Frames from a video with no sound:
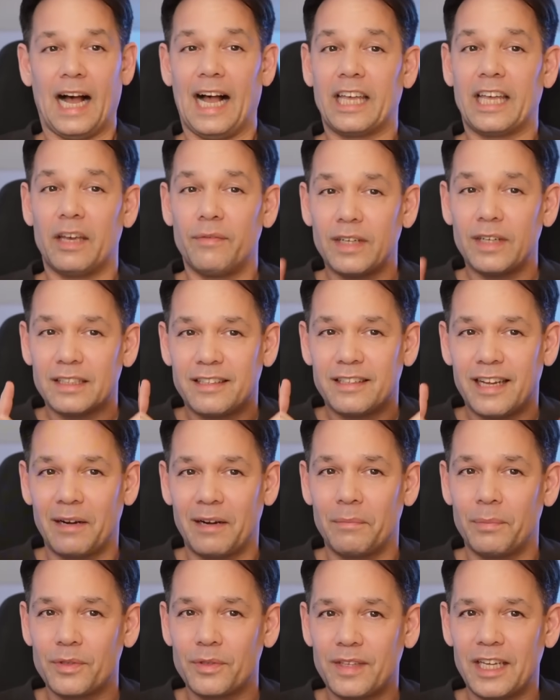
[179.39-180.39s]
I give it a
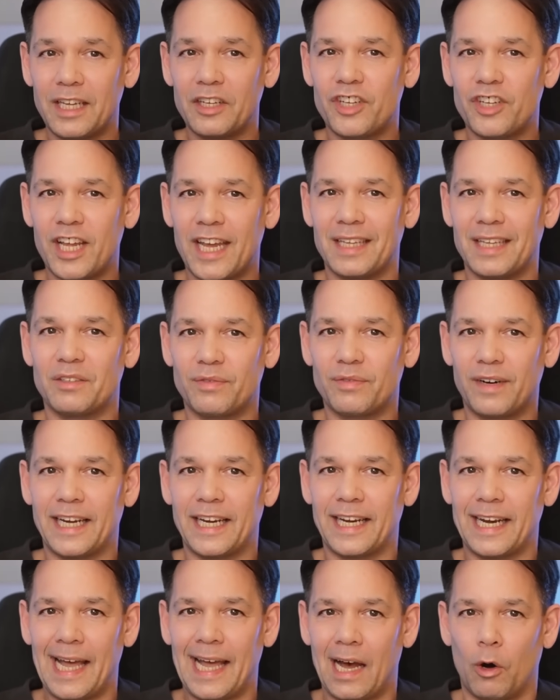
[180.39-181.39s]
10% chance
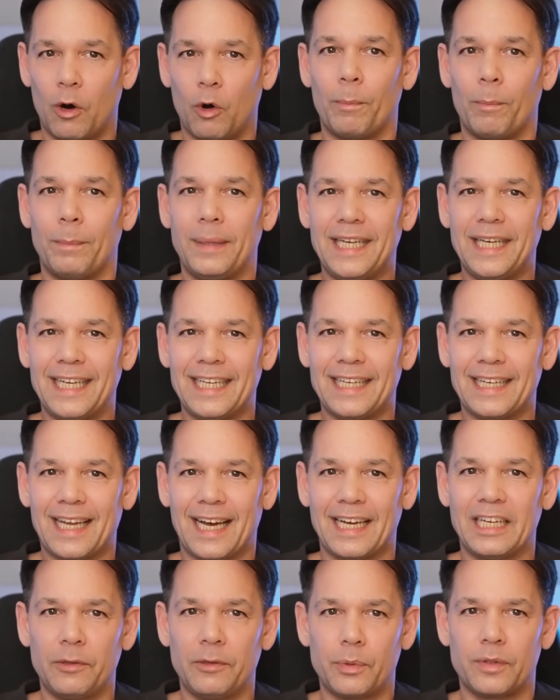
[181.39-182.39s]
right now, meaning
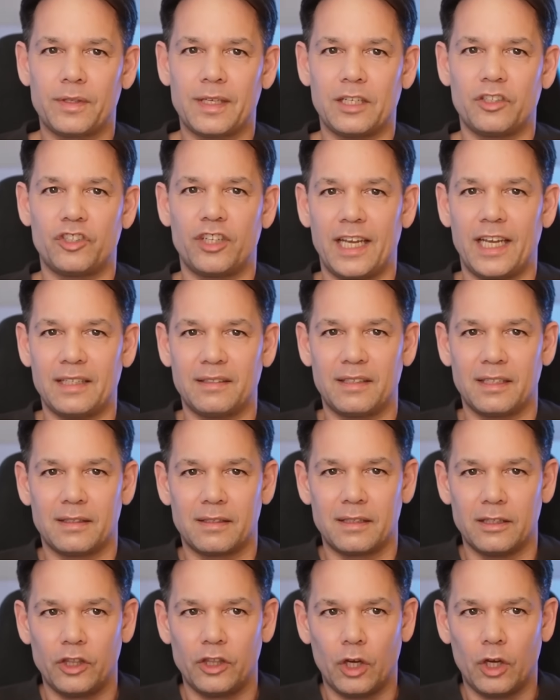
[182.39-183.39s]
90% chance
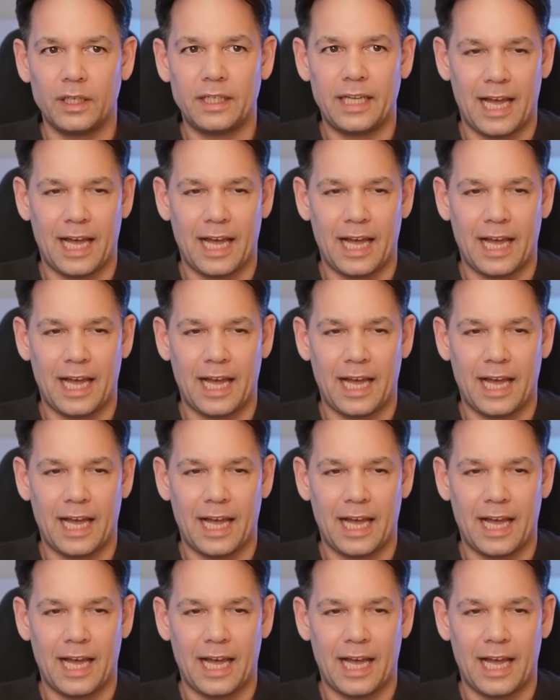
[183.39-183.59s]
it's not